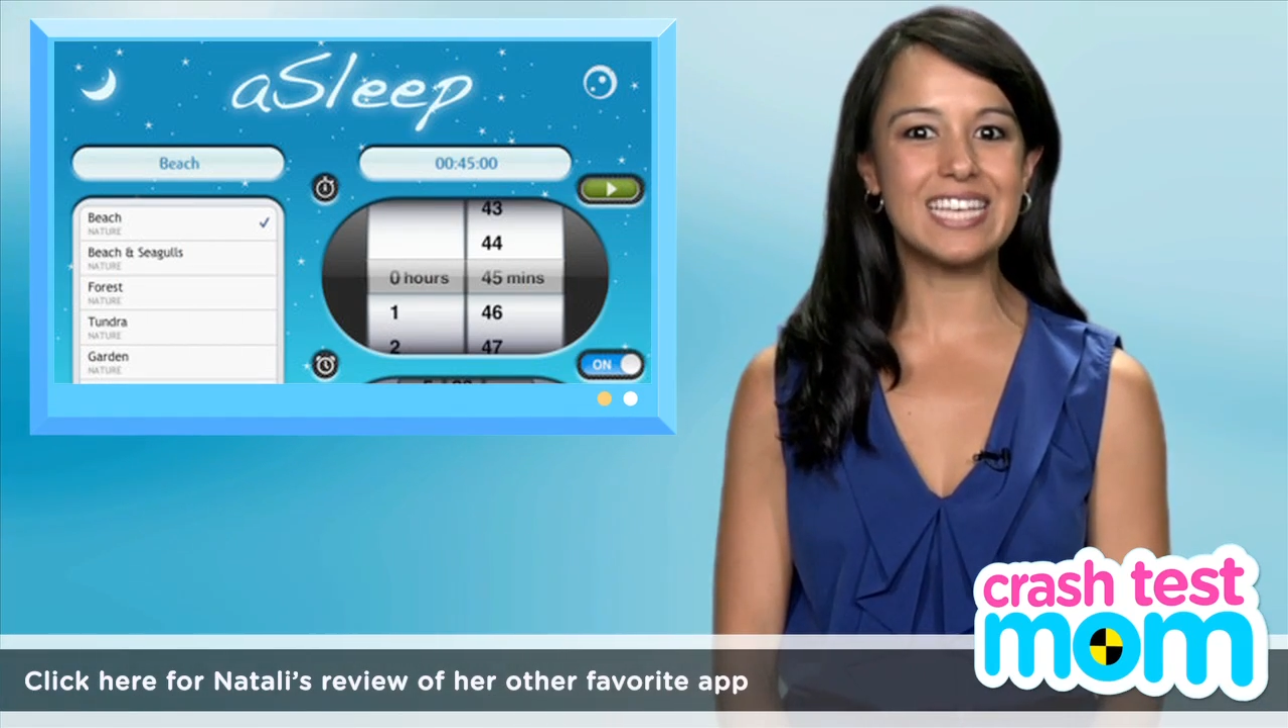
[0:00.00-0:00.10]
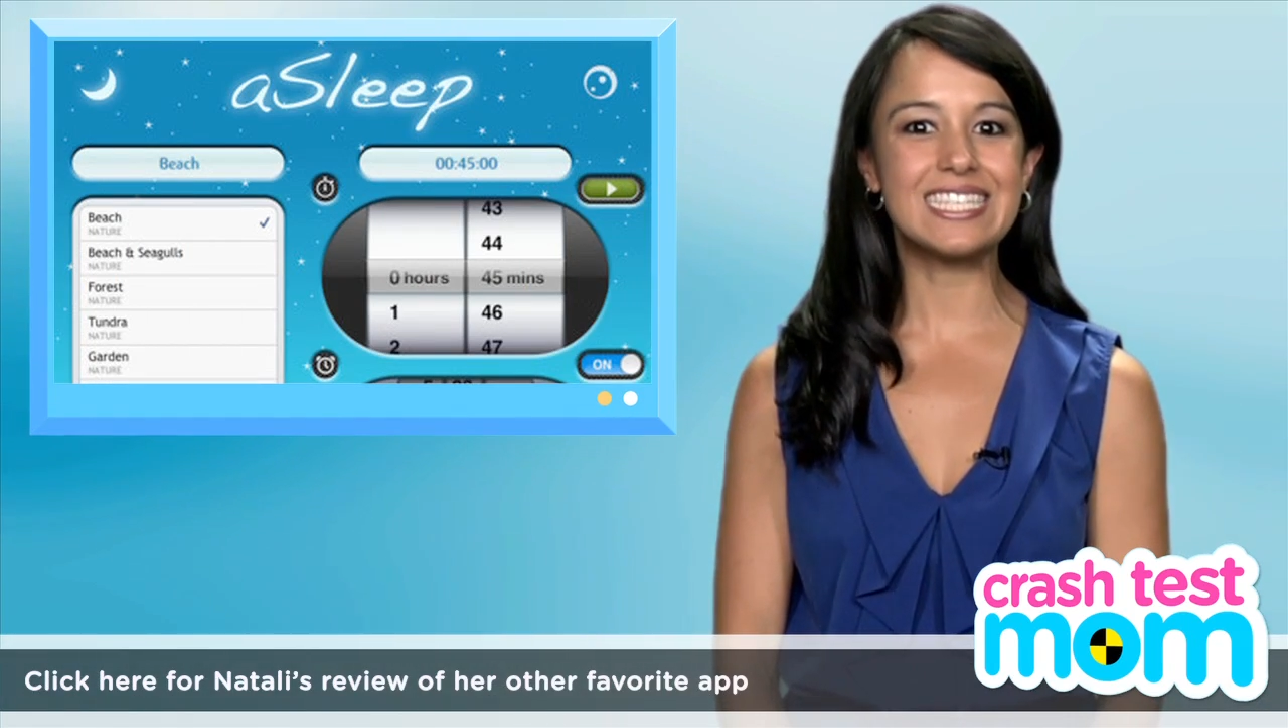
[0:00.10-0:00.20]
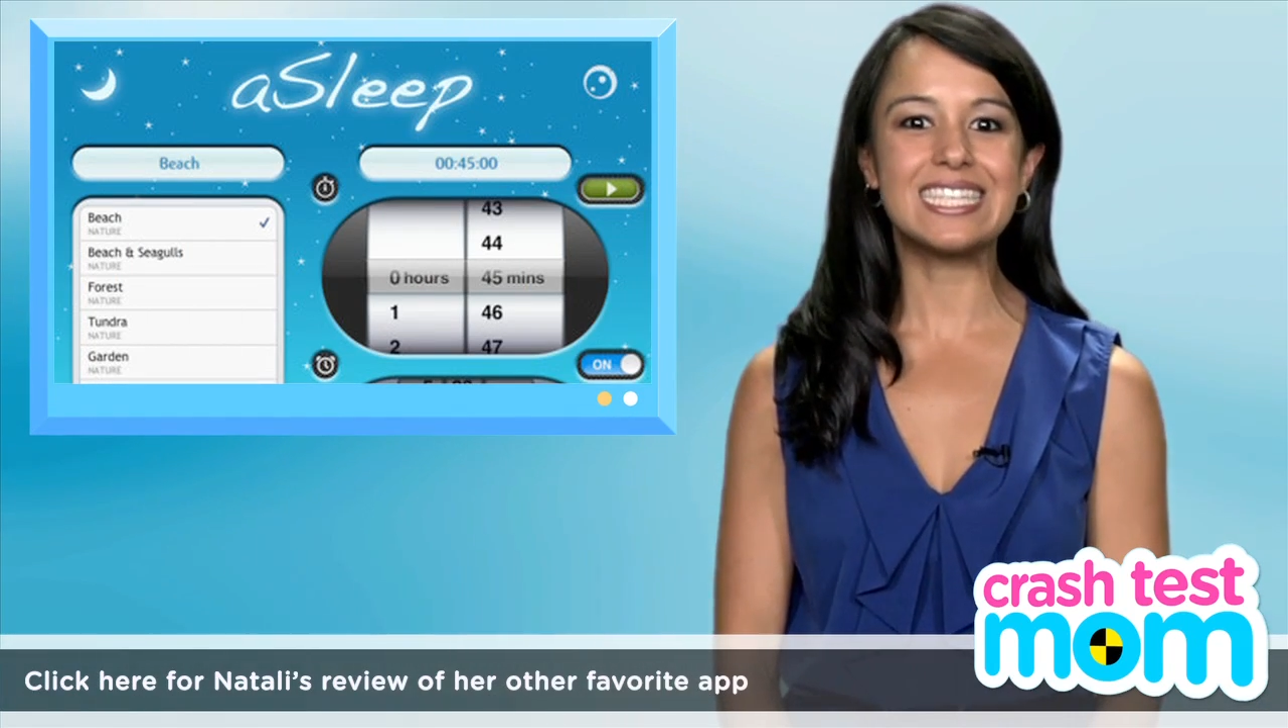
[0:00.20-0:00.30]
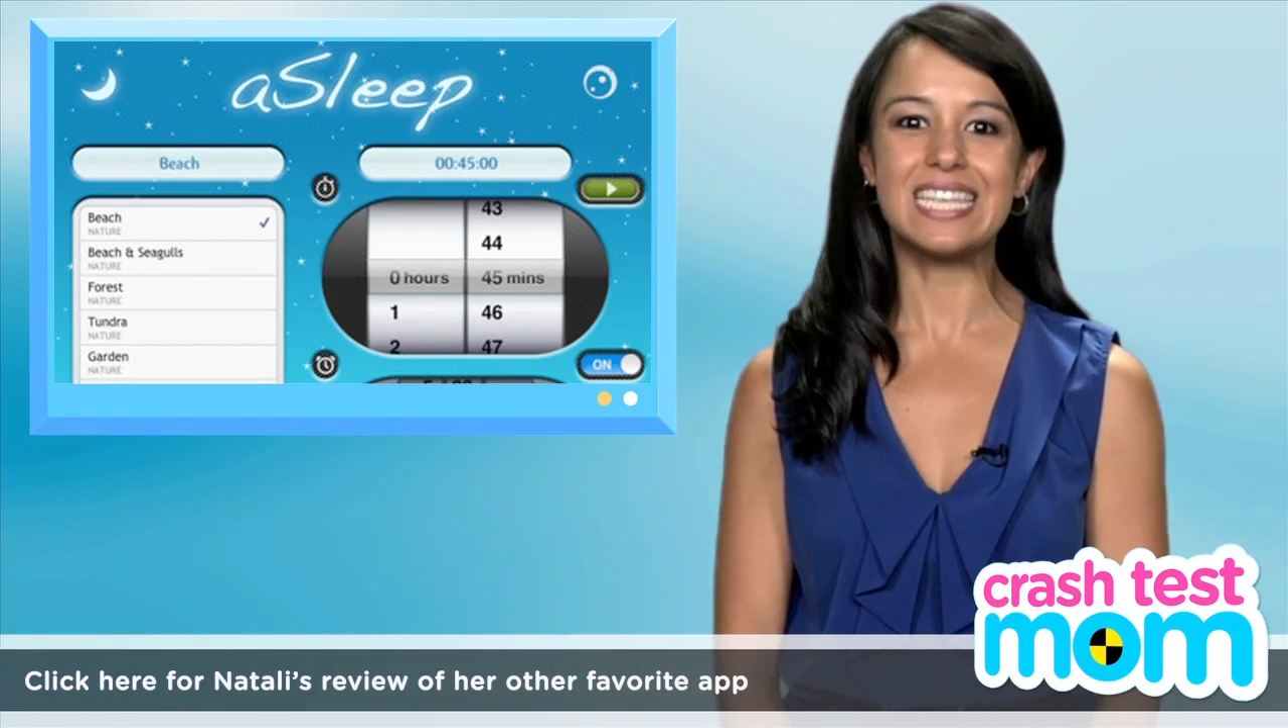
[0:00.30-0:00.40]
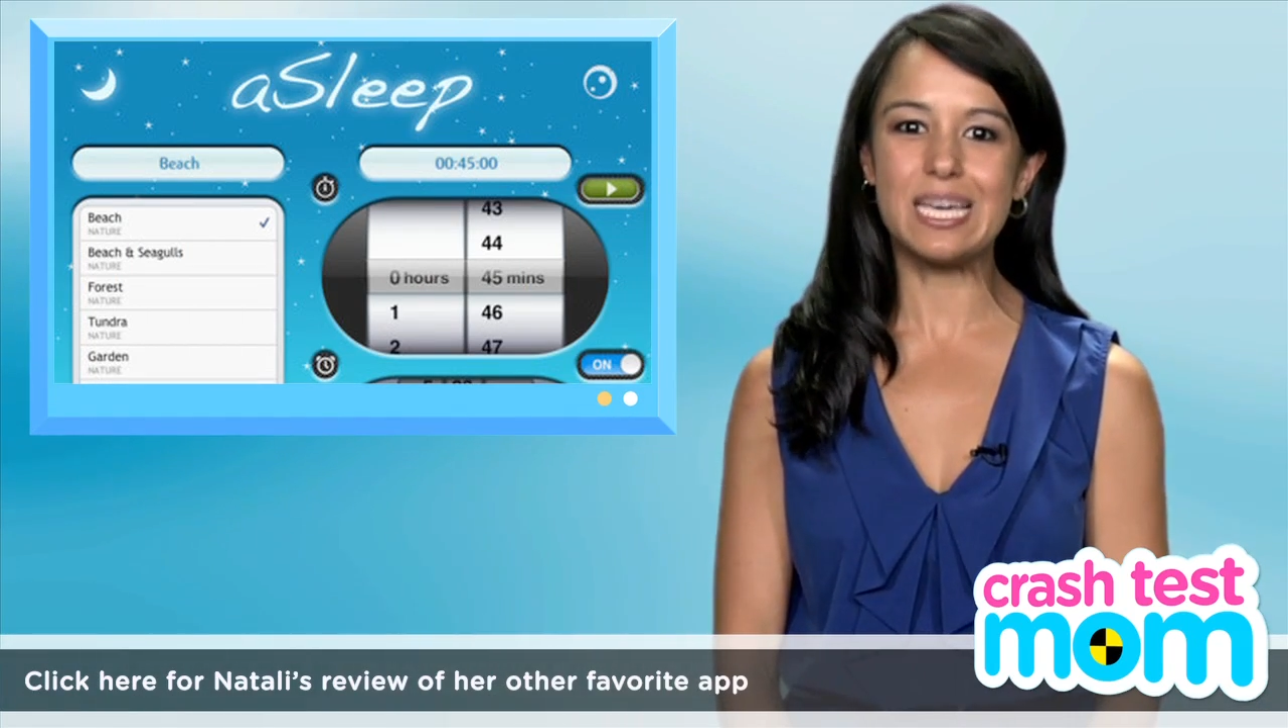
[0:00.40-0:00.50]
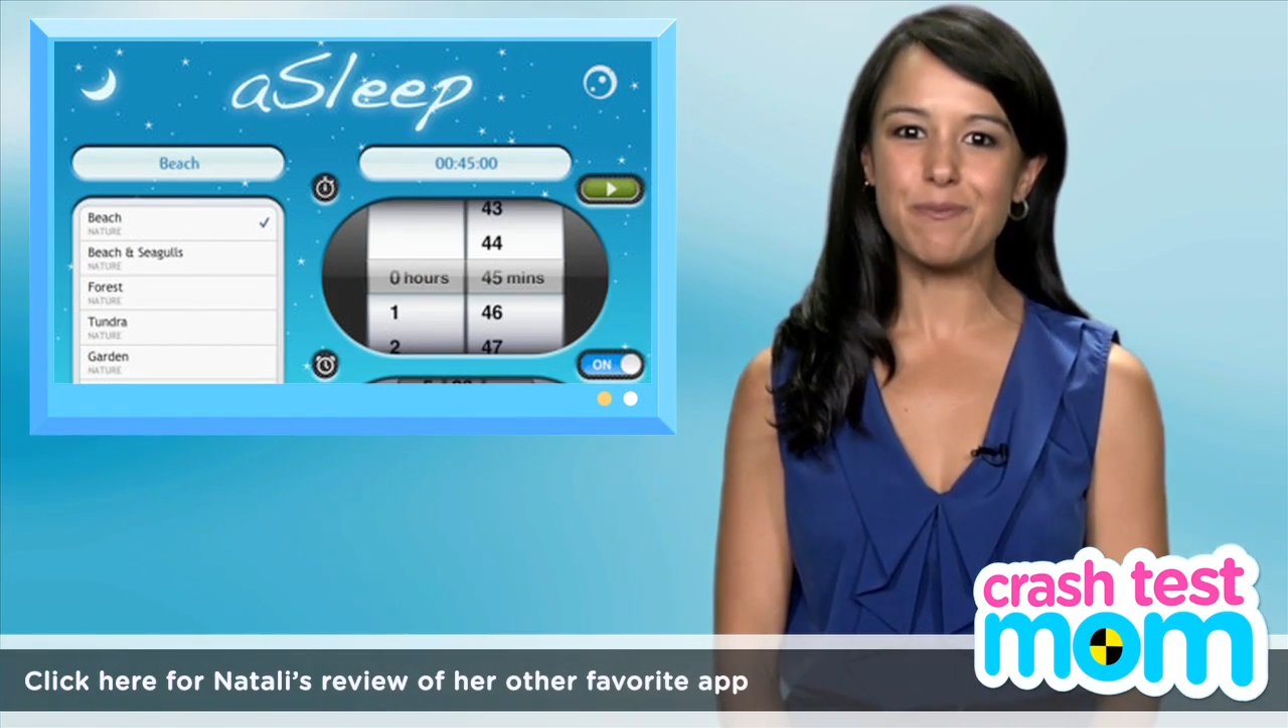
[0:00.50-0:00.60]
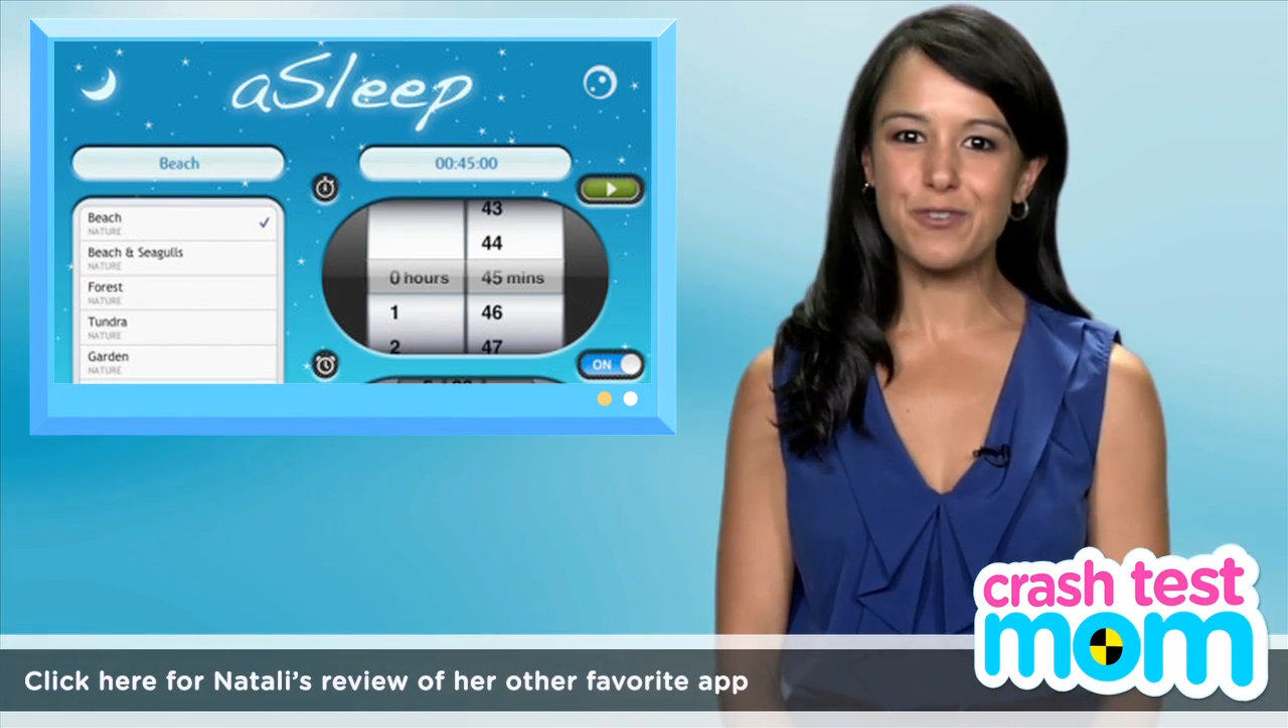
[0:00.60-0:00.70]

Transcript: aSLEEP